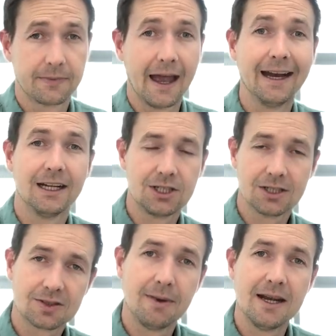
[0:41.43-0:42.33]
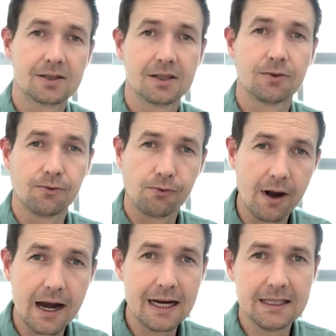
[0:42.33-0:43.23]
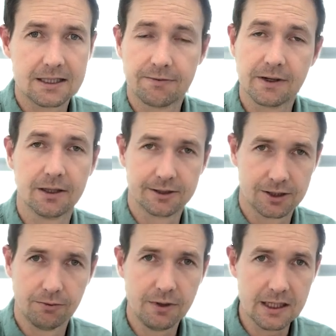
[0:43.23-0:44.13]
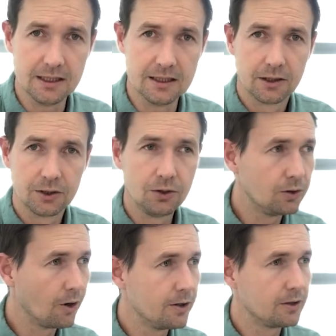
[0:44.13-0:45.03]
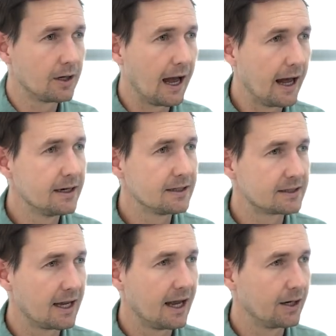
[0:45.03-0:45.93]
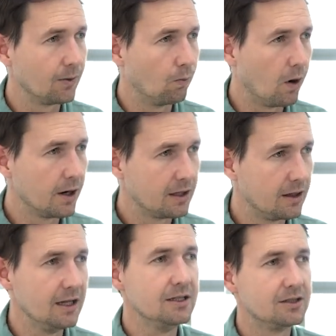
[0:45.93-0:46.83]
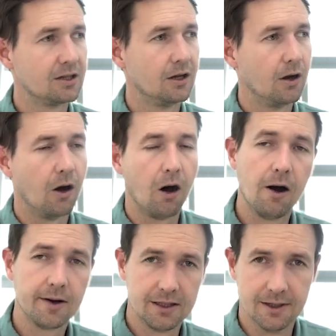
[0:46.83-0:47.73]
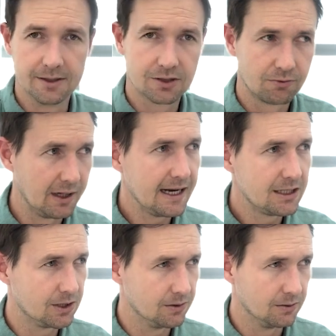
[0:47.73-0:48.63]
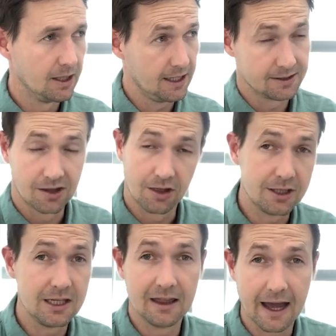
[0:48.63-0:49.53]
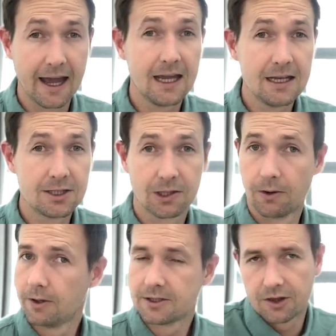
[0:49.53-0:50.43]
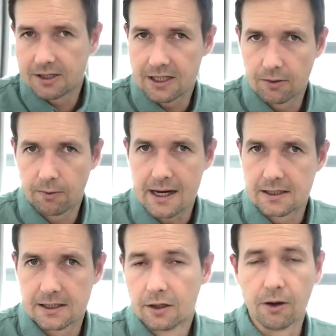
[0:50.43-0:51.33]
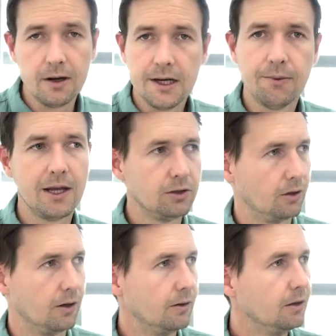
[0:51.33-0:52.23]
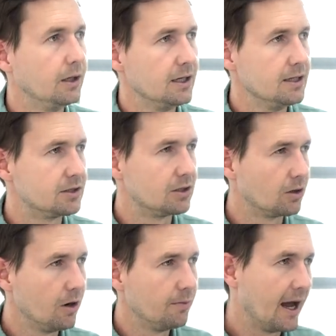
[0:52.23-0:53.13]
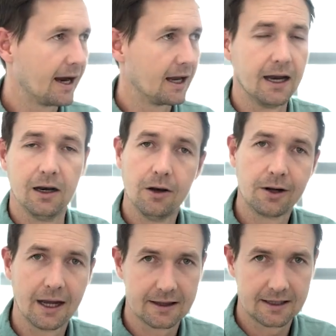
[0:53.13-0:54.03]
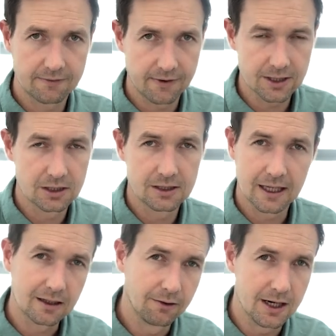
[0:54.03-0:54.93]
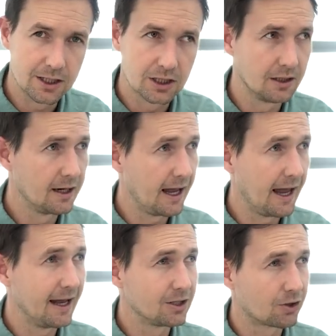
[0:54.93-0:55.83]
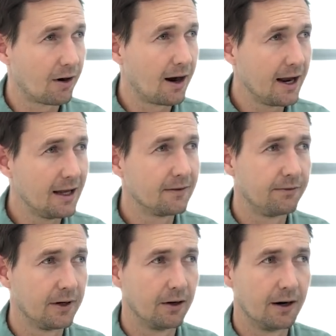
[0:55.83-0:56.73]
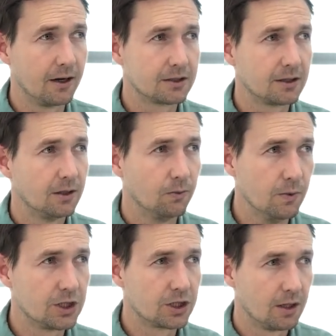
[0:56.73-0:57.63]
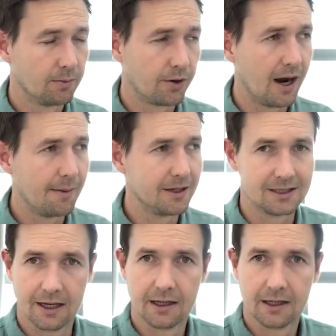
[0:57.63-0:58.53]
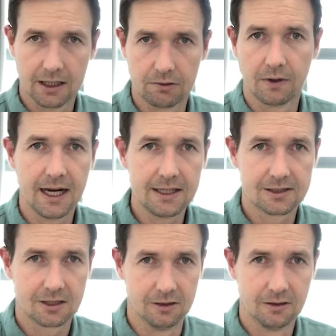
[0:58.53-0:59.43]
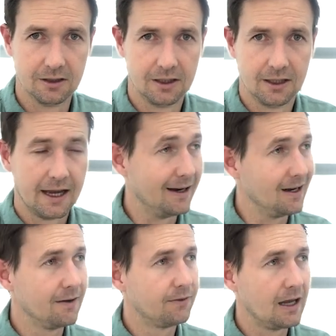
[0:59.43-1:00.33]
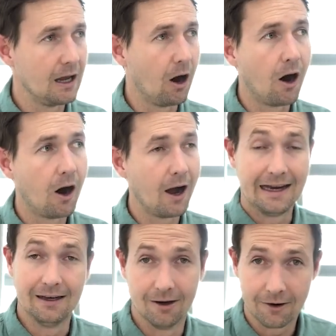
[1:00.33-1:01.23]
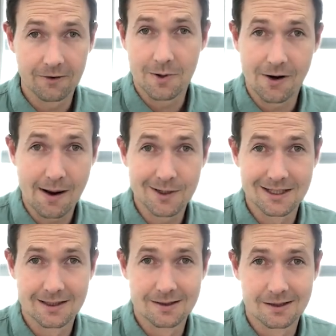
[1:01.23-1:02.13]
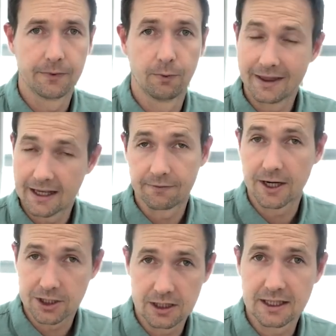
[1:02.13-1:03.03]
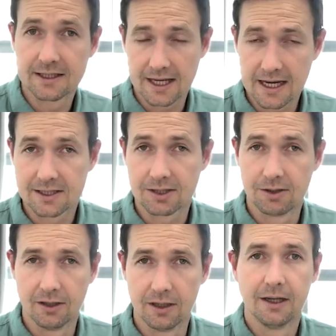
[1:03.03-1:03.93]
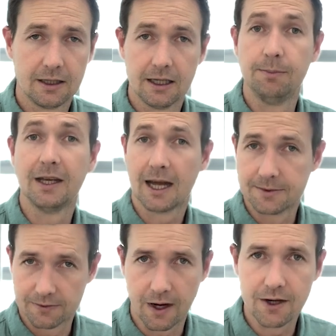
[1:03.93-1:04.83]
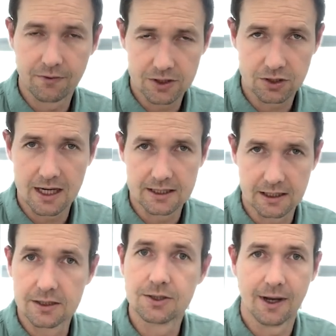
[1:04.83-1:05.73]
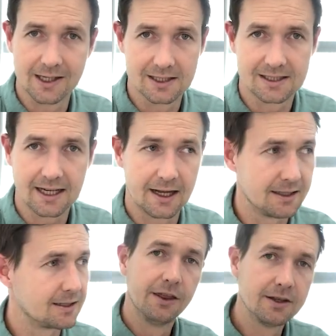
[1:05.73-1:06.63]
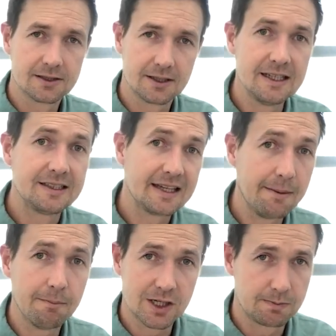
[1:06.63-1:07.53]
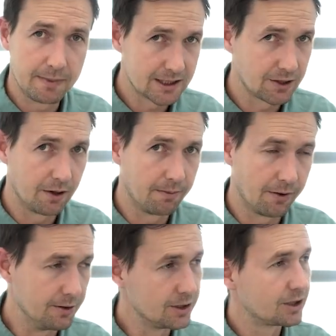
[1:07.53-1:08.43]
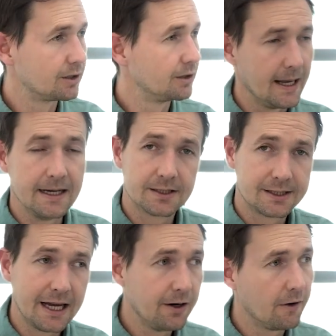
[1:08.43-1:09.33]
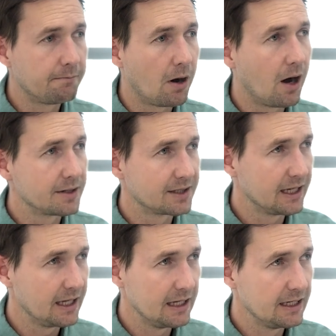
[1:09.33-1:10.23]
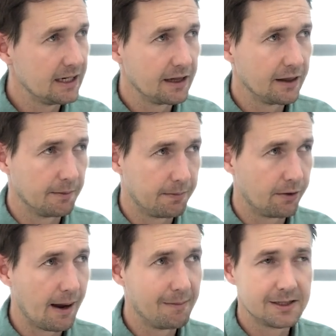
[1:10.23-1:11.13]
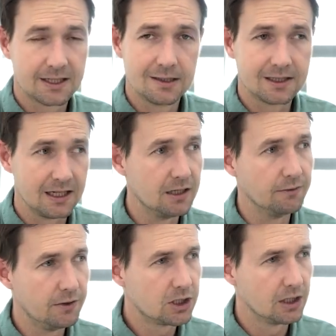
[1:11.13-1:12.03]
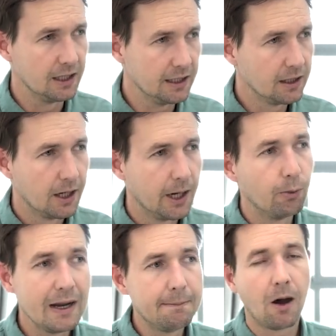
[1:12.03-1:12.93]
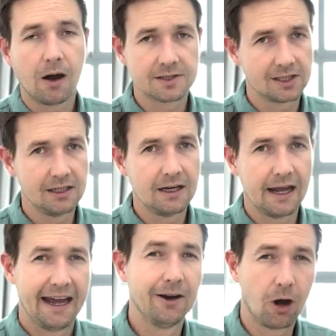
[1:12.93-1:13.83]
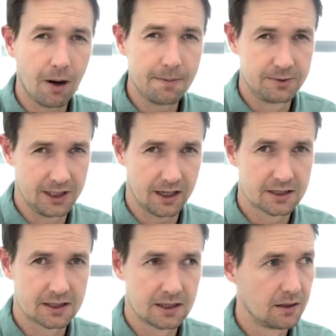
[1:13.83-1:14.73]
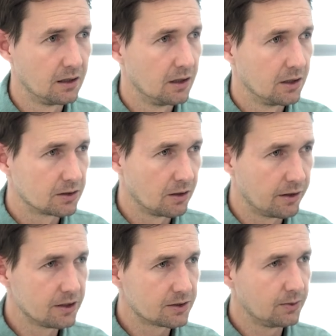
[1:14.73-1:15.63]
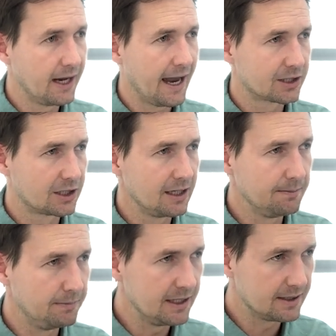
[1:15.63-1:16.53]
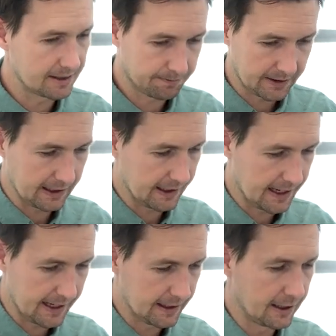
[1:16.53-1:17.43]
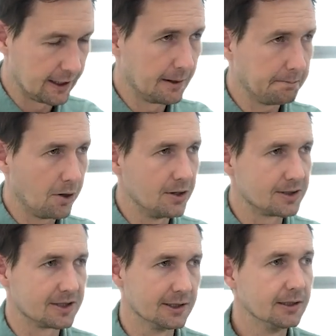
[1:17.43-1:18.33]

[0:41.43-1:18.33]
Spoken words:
And it just makes it really difficult to read. You don't understand what these arguments relate to. Is 30 the age or is 30 the weight? The only way you know is to go back and look at that function declaration and try and figure out which parameter it relates to. And if there are a lot of parameters, when that function gets executed, it becomes very frustrating to understand. This is a much better approach. Instead of passing in the parameters individually, we pass in an object. So this would actually be something like person.